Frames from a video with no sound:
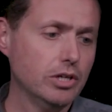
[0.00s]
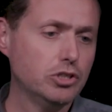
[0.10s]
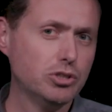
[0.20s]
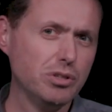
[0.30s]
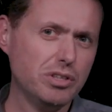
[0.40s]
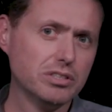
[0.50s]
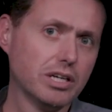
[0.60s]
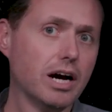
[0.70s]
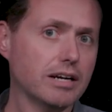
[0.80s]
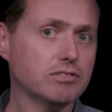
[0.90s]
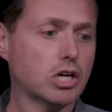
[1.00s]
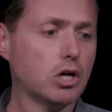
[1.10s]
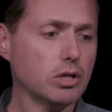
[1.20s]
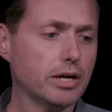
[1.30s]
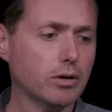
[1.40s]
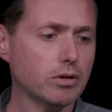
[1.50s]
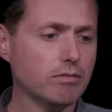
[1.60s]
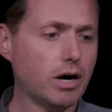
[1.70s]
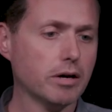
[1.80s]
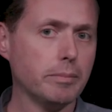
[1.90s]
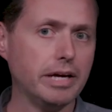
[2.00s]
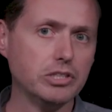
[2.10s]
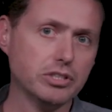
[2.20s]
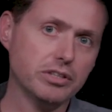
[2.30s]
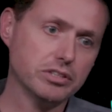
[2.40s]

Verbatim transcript: should this kind of declarative automation,